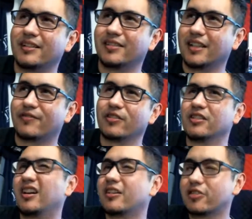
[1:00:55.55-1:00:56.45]
like for the
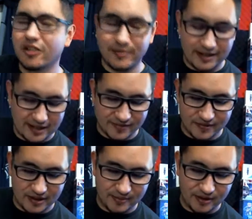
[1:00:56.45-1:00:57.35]
long term, I guess
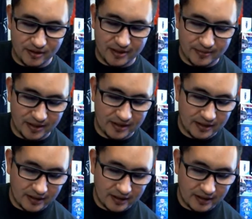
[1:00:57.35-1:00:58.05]
for them, you know what I mean?